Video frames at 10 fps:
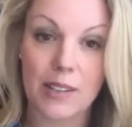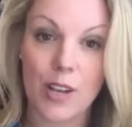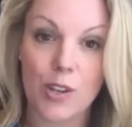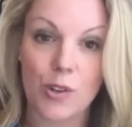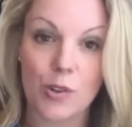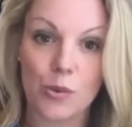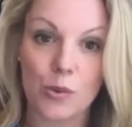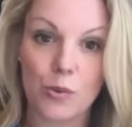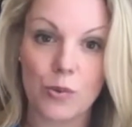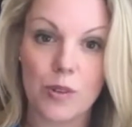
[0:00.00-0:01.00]
like you
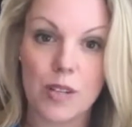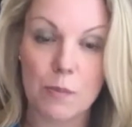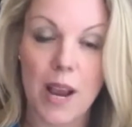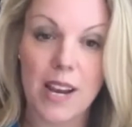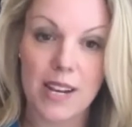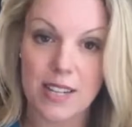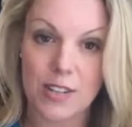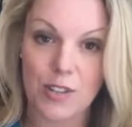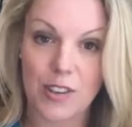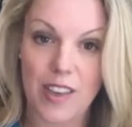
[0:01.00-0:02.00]
is paying
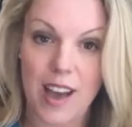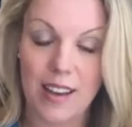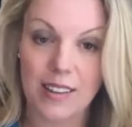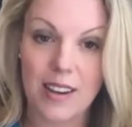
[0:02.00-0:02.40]
attention to that.